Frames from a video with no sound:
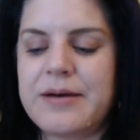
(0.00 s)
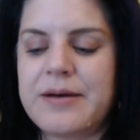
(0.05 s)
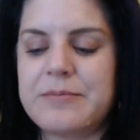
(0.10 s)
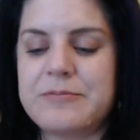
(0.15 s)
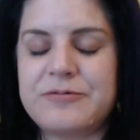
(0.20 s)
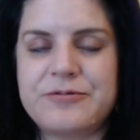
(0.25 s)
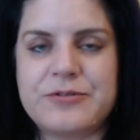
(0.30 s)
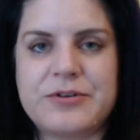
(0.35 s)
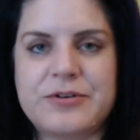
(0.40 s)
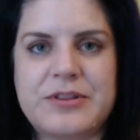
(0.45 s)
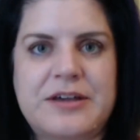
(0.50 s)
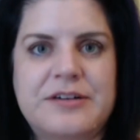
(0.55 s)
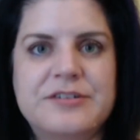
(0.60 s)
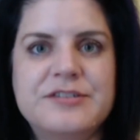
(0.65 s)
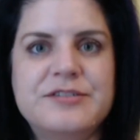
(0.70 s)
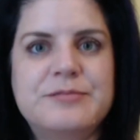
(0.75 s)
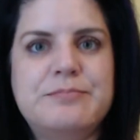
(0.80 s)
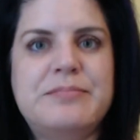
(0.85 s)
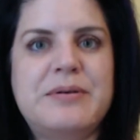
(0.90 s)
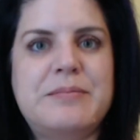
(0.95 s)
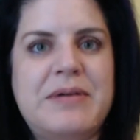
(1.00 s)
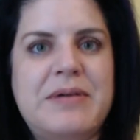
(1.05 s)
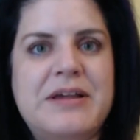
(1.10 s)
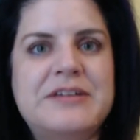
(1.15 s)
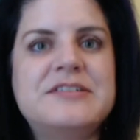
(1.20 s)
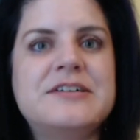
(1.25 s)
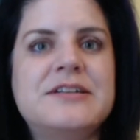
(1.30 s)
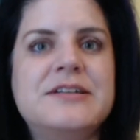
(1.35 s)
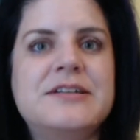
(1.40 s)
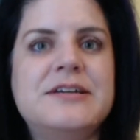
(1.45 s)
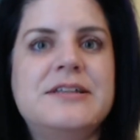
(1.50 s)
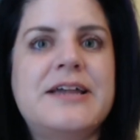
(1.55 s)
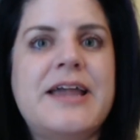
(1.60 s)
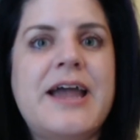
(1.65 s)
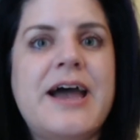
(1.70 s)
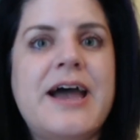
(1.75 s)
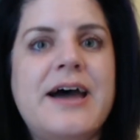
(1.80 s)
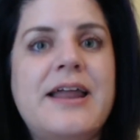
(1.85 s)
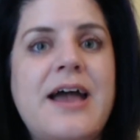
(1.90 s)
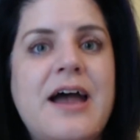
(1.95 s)
for this, but basically the
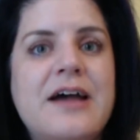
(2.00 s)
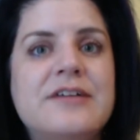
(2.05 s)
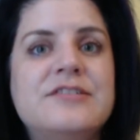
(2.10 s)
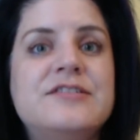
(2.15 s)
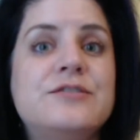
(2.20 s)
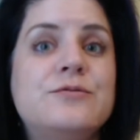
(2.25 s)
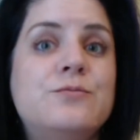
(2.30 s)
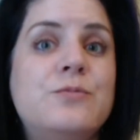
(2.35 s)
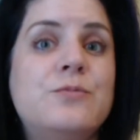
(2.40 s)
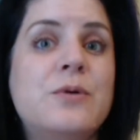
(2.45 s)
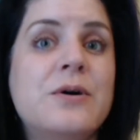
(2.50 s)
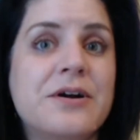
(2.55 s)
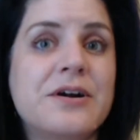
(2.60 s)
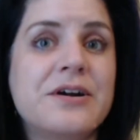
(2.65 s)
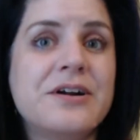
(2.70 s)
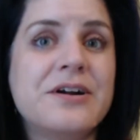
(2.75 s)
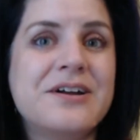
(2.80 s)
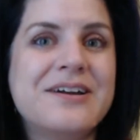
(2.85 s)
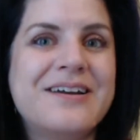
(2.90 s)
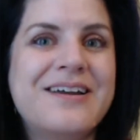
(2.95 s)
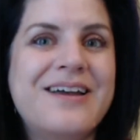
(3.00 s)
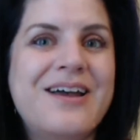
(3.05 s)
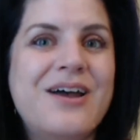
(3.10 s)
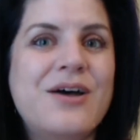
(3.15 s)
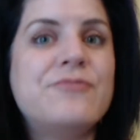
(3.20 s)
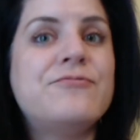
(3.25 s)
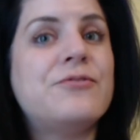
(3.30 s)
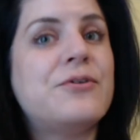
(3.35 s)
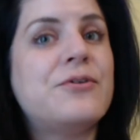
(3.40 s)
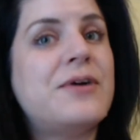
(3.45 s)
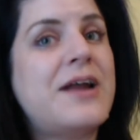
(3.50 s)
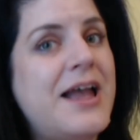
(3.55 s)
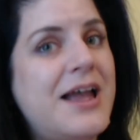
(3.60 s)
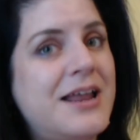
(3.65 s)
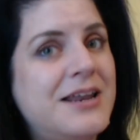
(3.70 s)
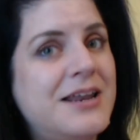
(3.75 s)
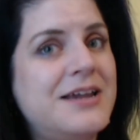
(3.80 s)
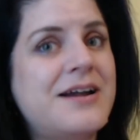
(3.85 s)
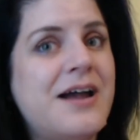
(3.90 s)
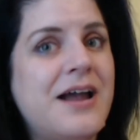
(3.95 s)
cat has to work for
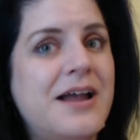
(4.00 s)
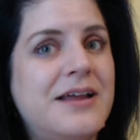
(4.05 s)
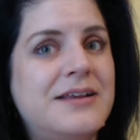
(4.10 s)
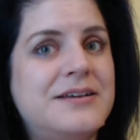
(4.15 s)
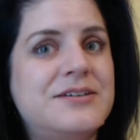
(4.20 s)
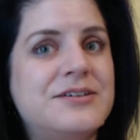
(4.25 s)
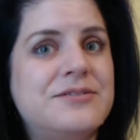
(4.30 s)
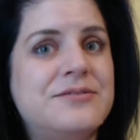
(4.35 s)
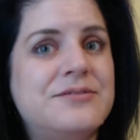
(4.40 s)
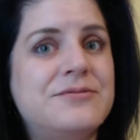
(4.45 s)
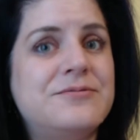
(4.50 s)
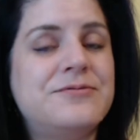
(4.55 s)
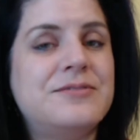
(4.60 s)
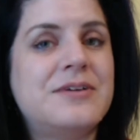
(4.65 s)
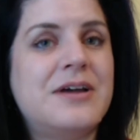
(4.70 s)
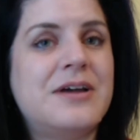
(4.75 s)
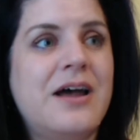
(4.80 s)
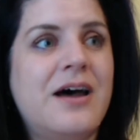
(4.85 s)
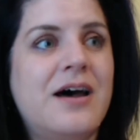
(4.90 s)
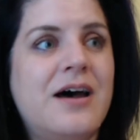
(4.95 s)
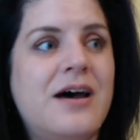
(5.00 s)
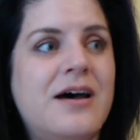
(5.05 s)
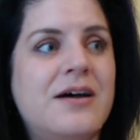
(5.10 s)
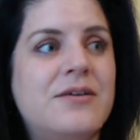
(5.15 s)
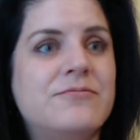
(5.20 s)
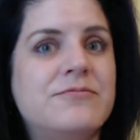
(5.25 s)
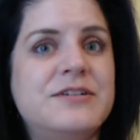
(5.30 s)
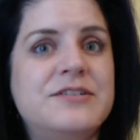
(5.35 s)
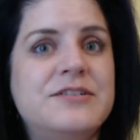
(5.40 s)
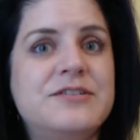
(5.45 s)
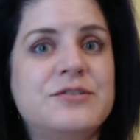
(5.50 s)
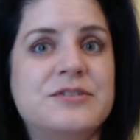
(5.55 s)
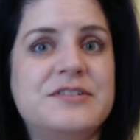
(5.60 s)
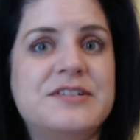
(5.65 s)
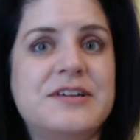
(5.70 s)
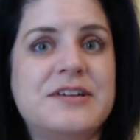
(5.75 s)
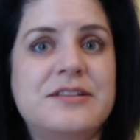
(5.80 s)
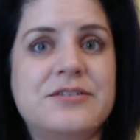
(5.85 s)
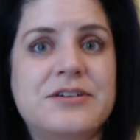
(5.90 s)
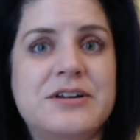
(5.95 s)
any kind of resource
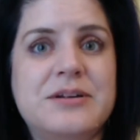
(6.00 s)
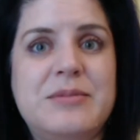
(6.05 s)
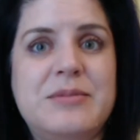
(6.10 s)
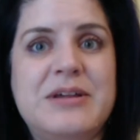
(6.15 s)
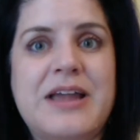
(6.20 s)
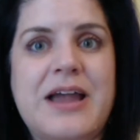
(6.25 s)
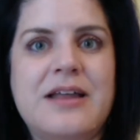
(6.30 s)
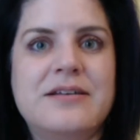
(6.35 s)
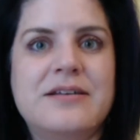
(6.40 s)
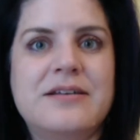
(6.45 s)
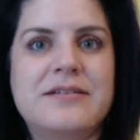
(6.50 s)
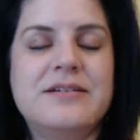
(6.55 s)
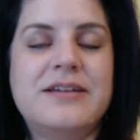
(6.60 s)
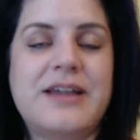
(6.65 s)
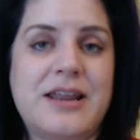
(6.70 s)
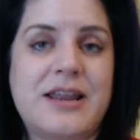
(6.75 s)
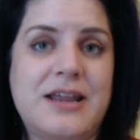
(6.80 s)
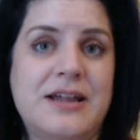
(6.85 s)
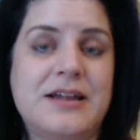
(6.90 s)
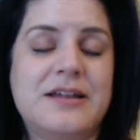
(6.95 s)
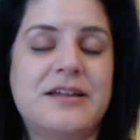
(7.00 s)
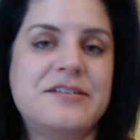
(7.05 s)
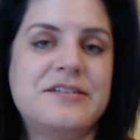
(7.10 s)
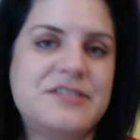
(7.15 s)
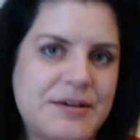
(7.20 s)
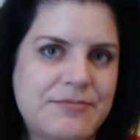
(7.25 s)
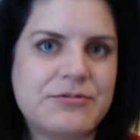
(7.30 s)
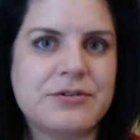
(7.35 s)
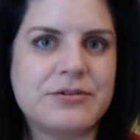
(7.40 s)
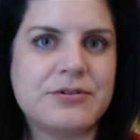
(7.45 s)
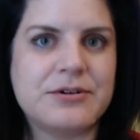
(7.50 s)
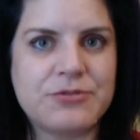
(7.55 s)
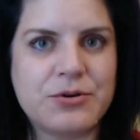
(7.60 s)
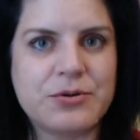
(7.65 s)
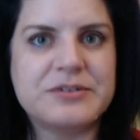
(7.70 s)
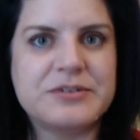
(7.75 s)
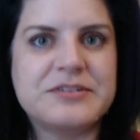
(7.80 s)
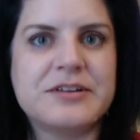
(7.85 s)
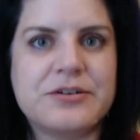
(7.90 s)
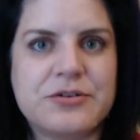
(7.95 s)
that they're going to be getting, except for, of
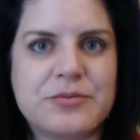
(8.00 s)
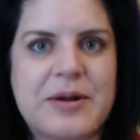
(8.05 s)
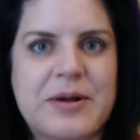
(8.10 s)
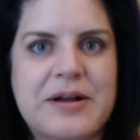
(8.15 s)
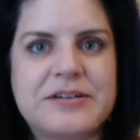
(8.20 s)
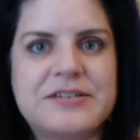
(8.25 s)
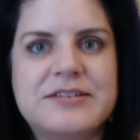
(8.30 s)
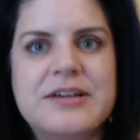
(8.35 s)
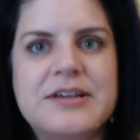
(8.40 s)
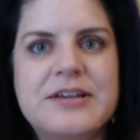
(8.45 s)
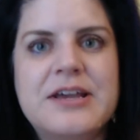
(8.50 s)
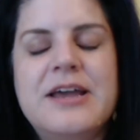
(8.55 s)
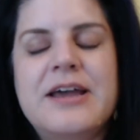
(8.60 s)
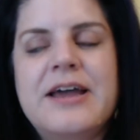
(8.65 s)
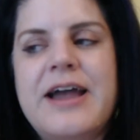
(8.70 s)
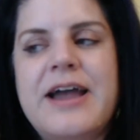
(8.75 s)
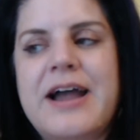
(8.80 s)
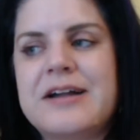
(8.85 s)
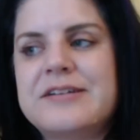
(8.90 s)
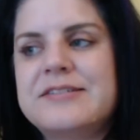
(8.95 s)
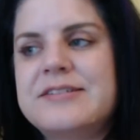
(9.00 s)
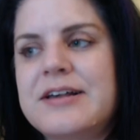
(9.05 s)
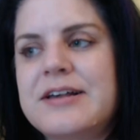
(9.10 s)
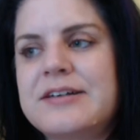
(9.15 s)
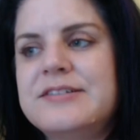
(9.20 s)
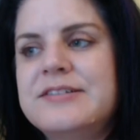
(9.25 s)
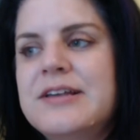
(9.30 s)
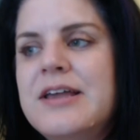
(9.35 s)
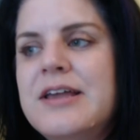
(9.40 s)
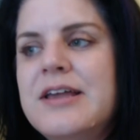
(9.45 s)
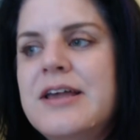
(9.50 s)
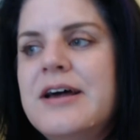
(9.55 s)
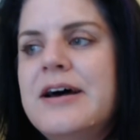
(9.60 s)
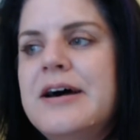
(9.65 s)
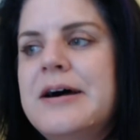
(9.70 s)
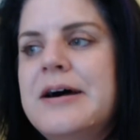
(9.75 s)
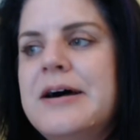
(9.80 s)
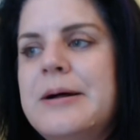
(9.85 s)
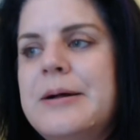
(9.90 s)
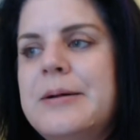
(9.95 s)
course, litter box access,
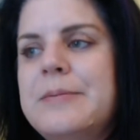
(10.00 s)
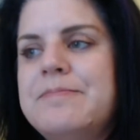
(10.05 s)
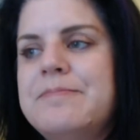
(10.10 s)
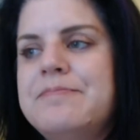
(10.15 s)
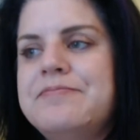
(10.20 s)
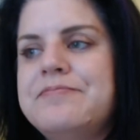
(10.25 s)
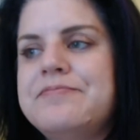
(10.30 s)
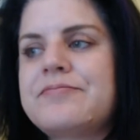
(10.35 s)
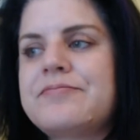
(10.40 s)
and